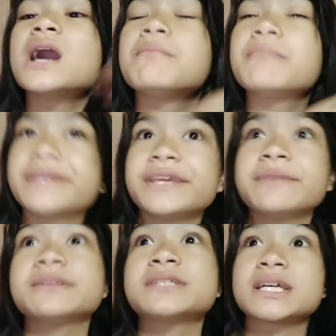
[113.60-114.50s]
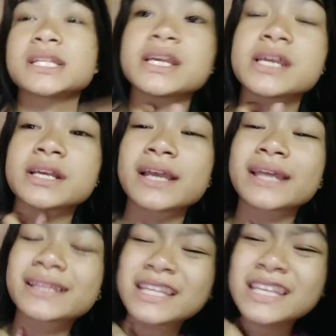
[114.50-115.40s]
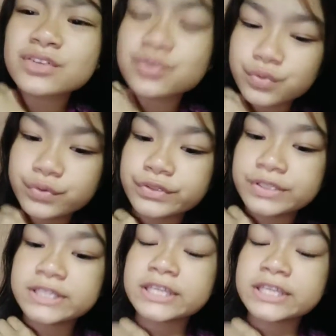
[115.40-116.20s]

my name is Kathleen Cruz.